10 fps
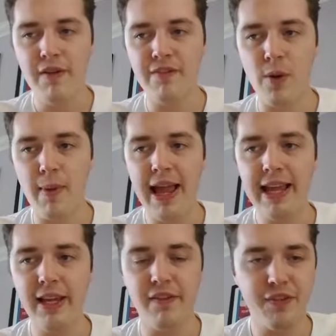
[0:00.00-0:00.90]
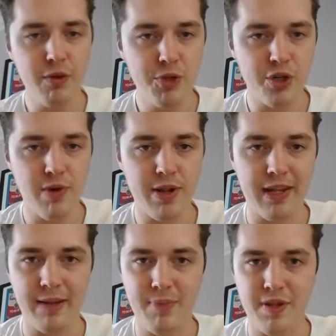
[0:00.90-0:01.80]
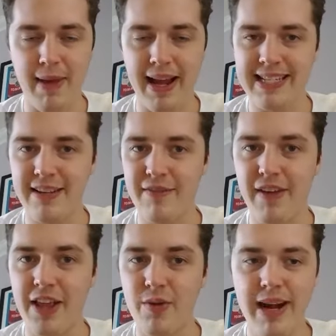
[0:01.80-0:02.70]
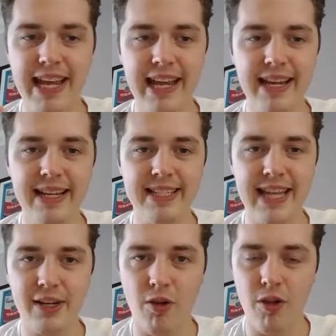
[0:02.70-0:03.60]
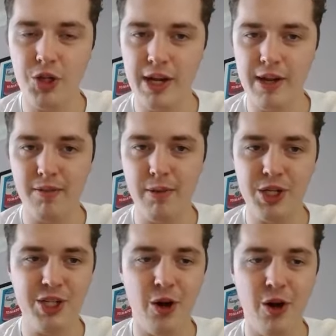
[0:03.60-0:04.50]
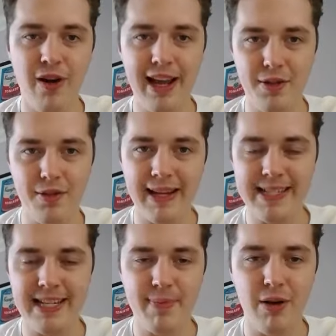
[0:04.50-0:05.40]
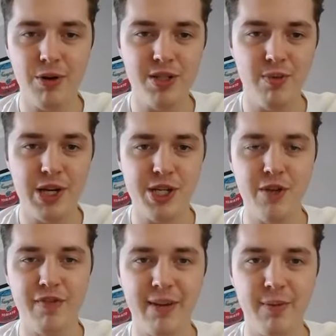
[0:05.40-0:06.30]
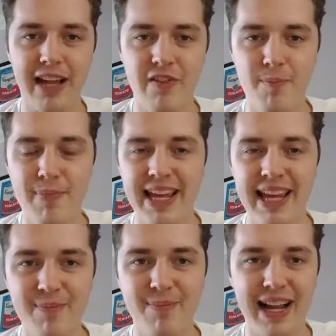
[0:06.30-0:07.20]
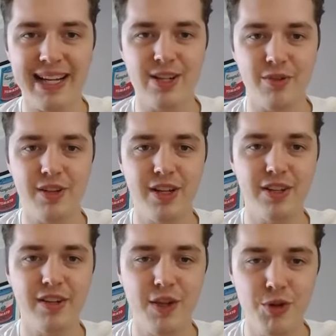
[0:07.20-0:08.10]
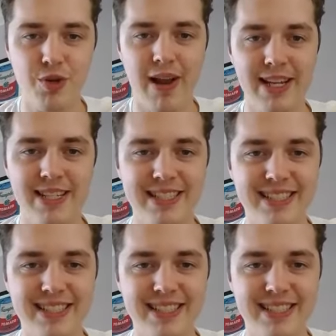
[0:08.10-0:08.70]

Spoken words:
from a futuristic perspective, are there any technologies which you're excited about, which you think will have a big impact on the future ahead?